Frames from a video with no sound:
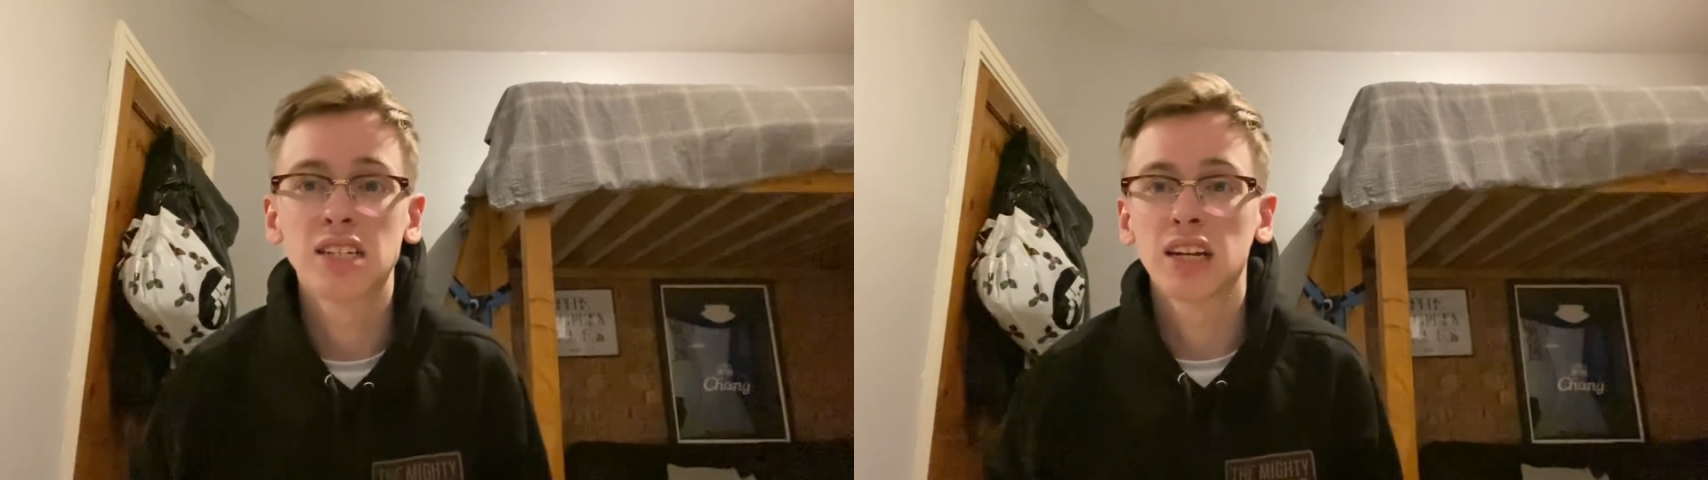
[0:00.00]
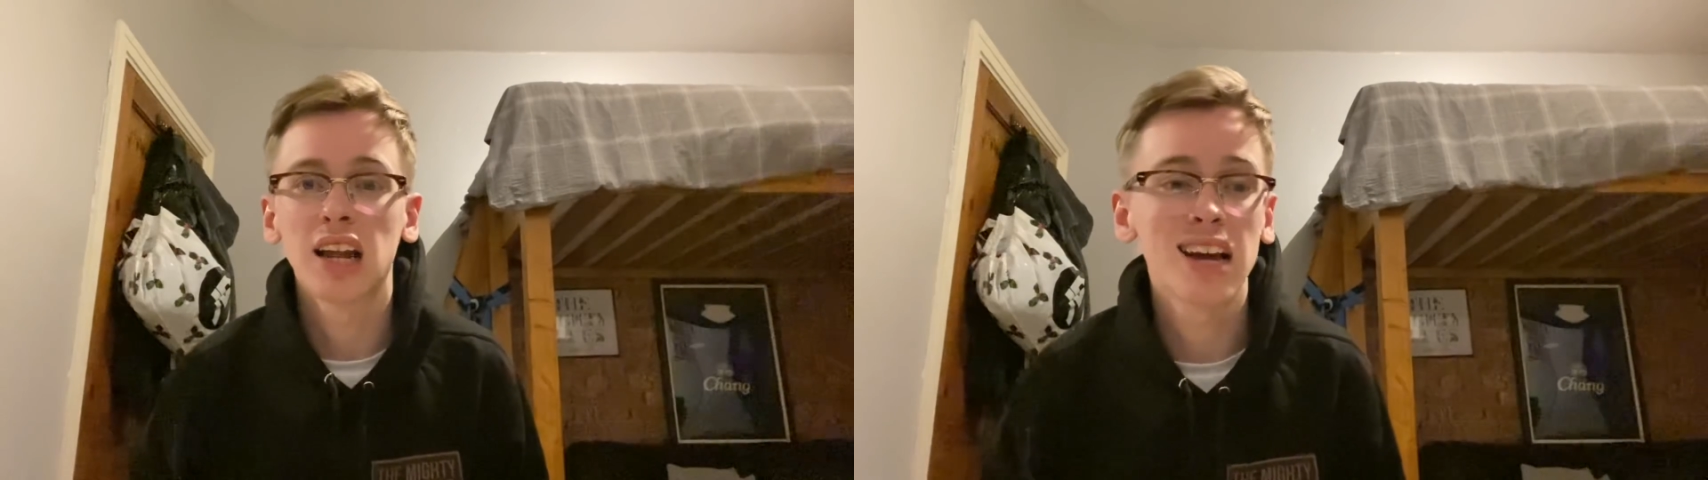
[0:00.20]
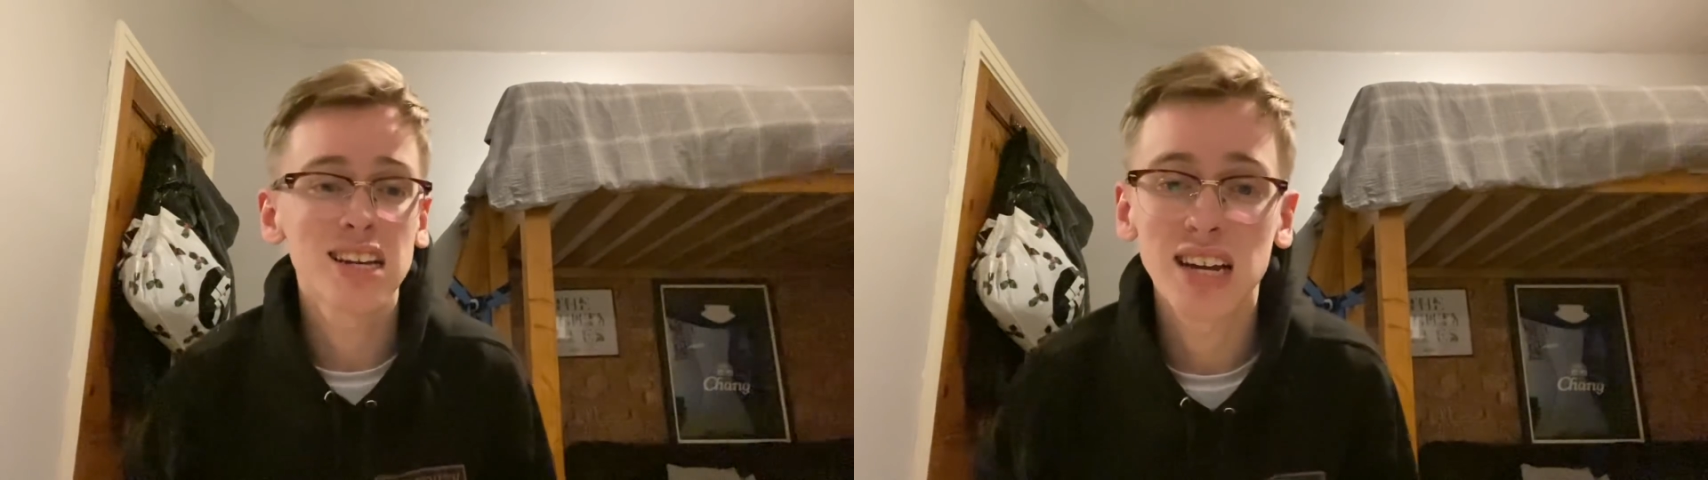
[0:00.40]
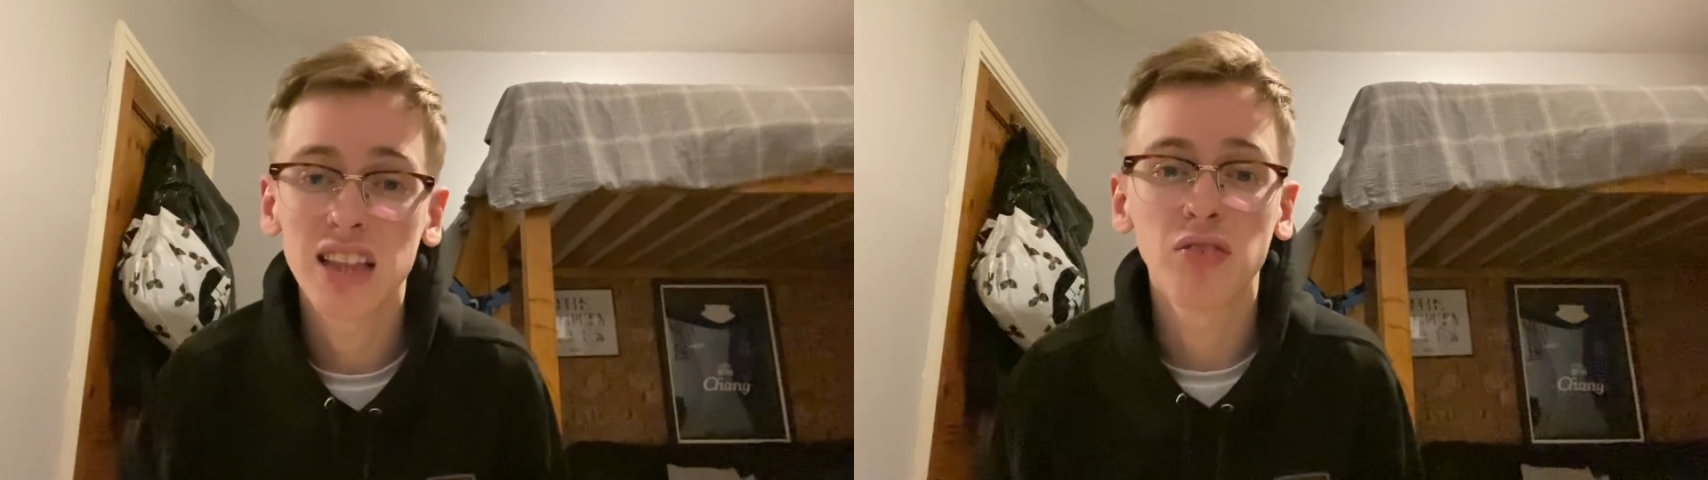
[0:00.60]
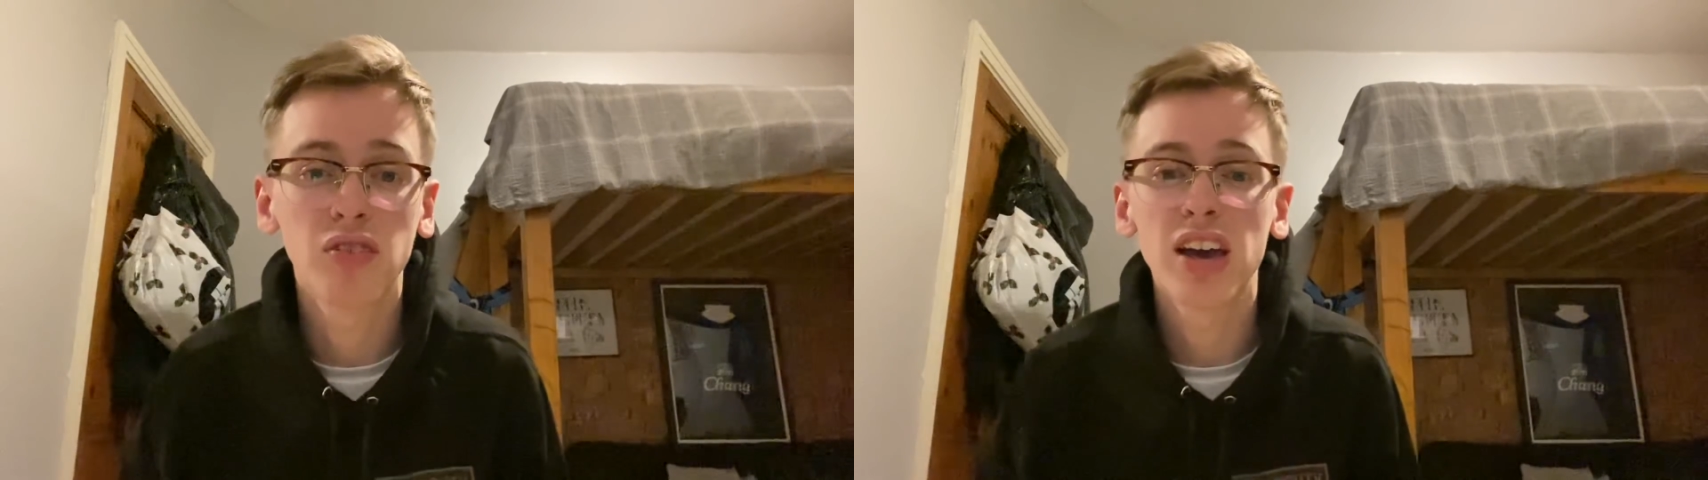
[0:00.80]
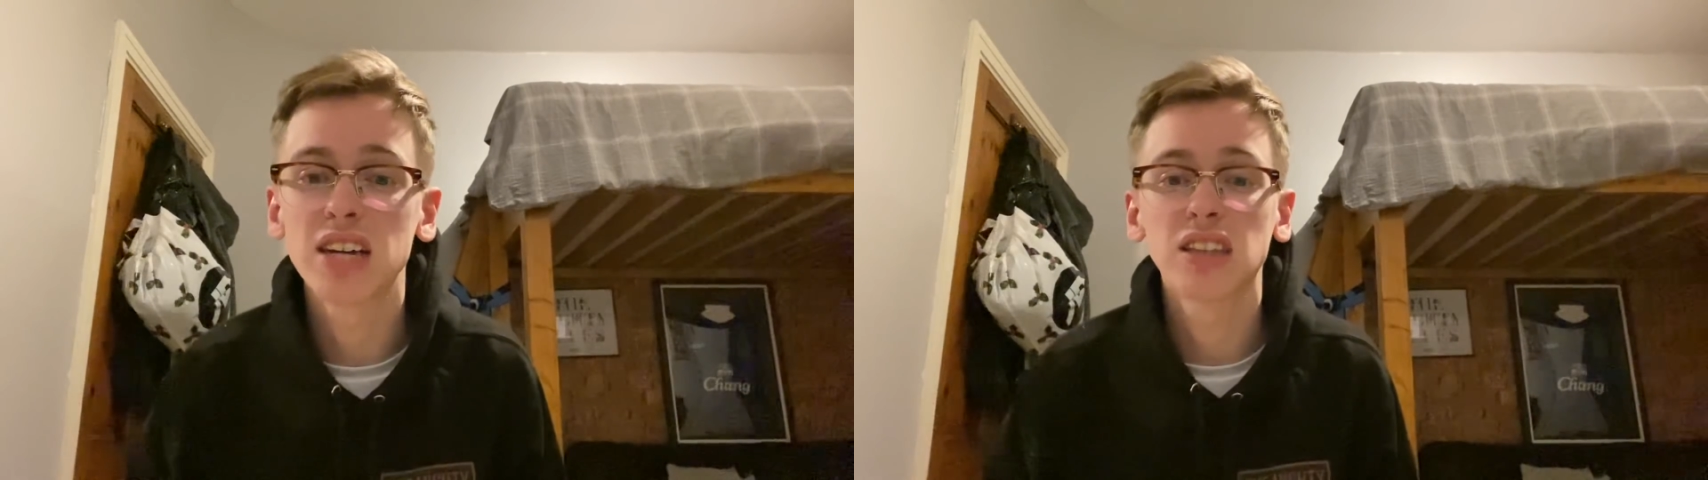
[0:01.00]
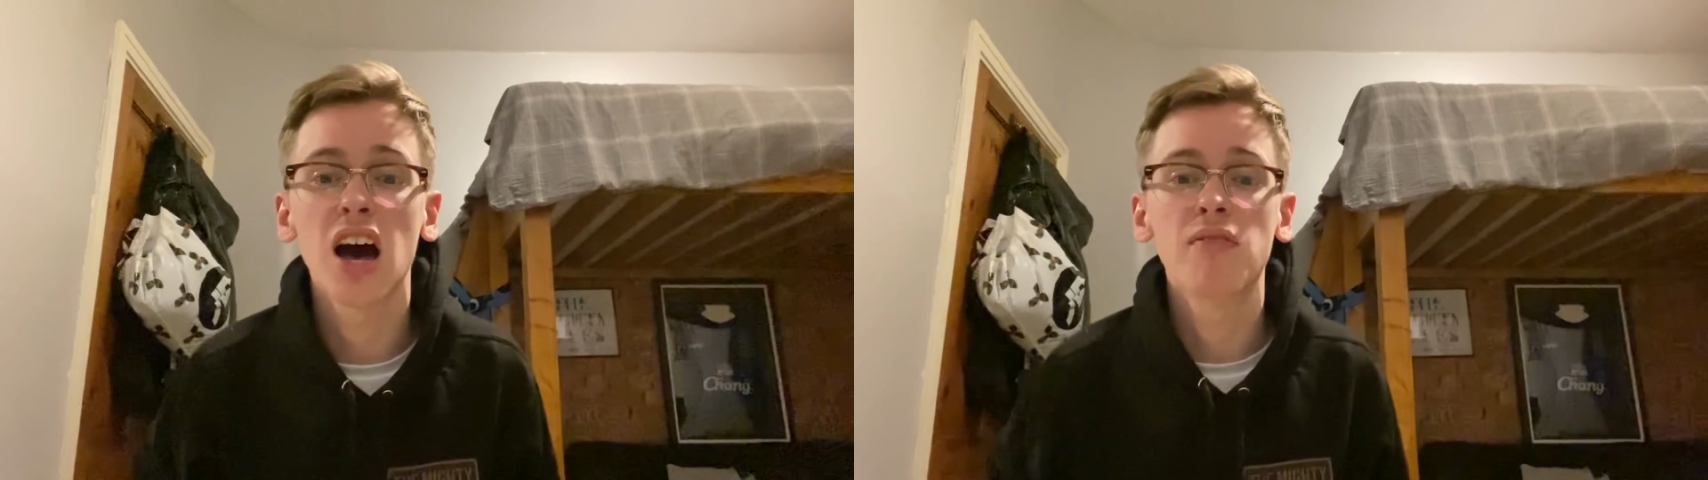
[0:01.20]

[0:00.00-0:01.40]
And like I said, the first half,